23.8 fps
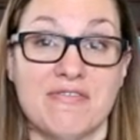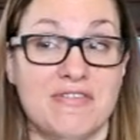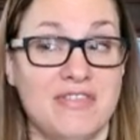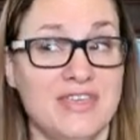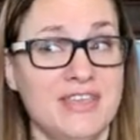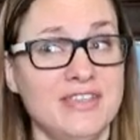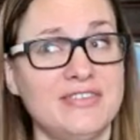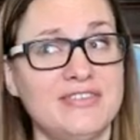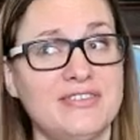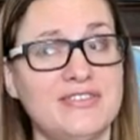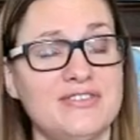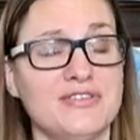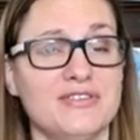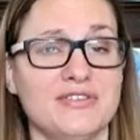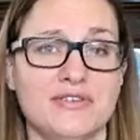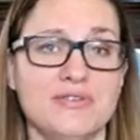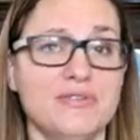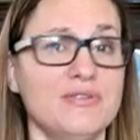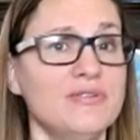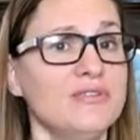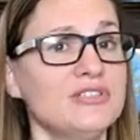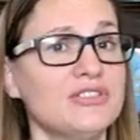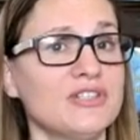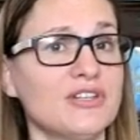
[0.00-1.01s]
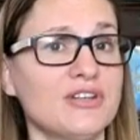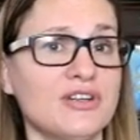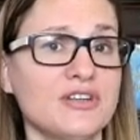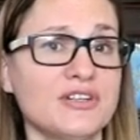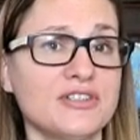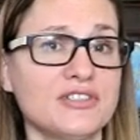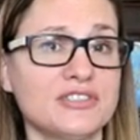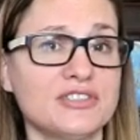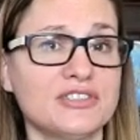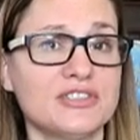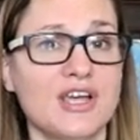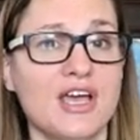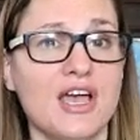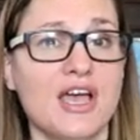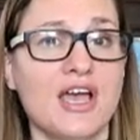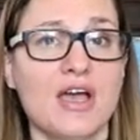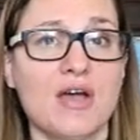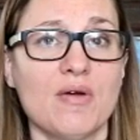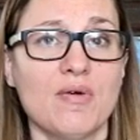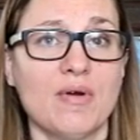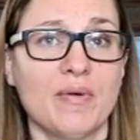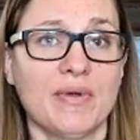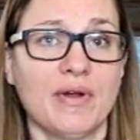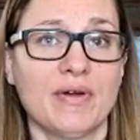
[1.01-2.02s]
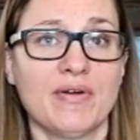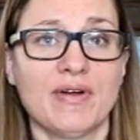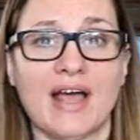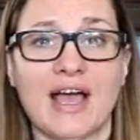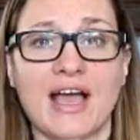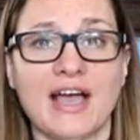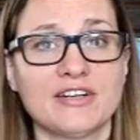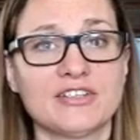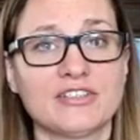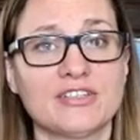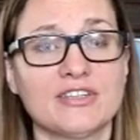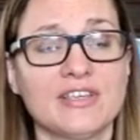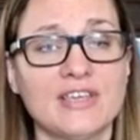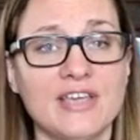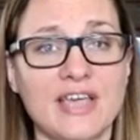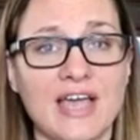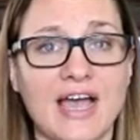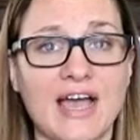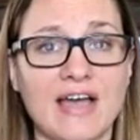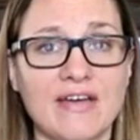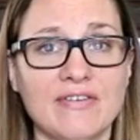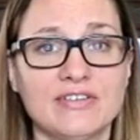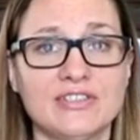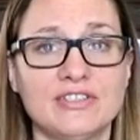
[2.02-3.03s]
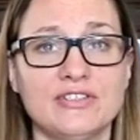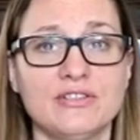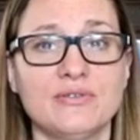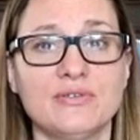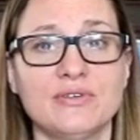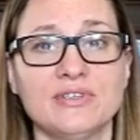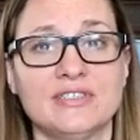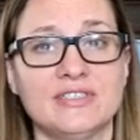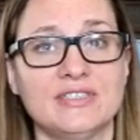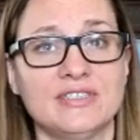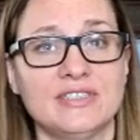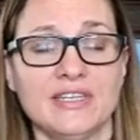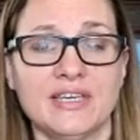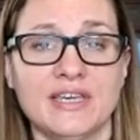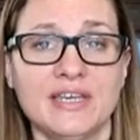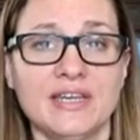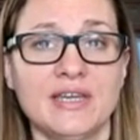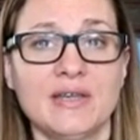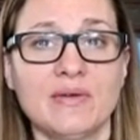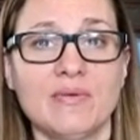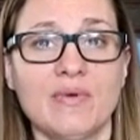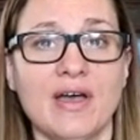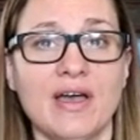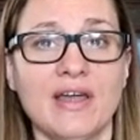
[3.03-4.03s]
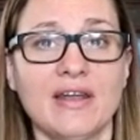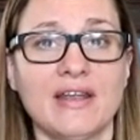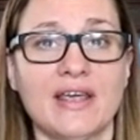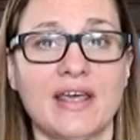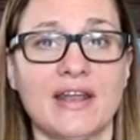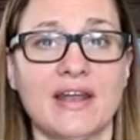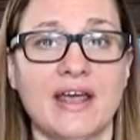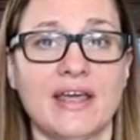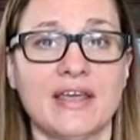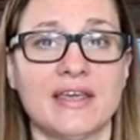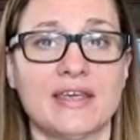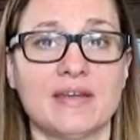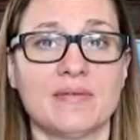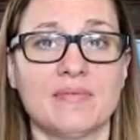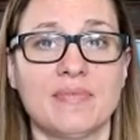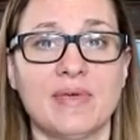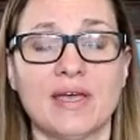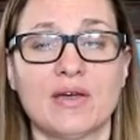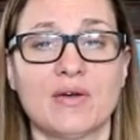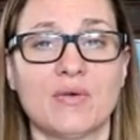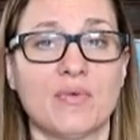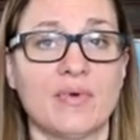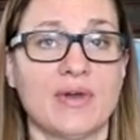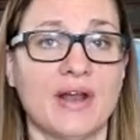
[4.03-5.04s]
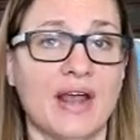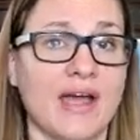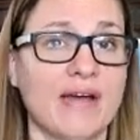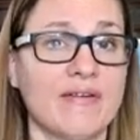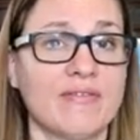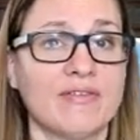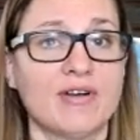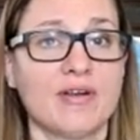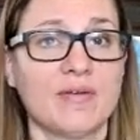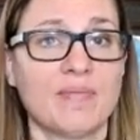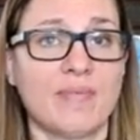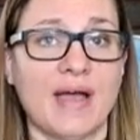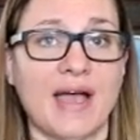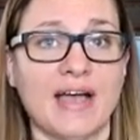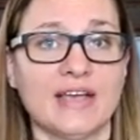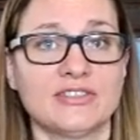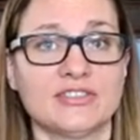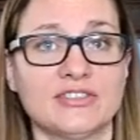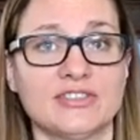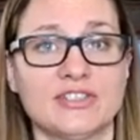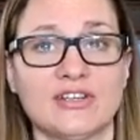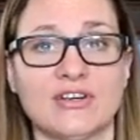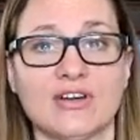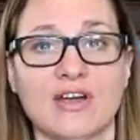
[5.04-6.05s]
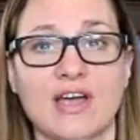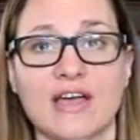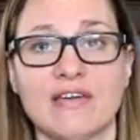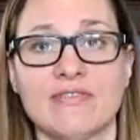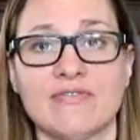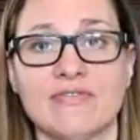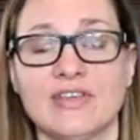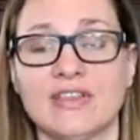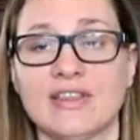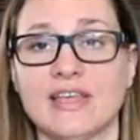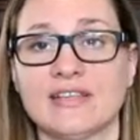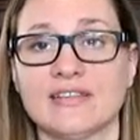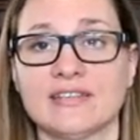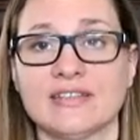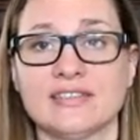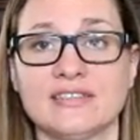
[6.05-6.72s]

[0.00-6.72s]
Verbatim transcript: this new church where we don't actually have to see anyone and I can pick whatever pastor I feel like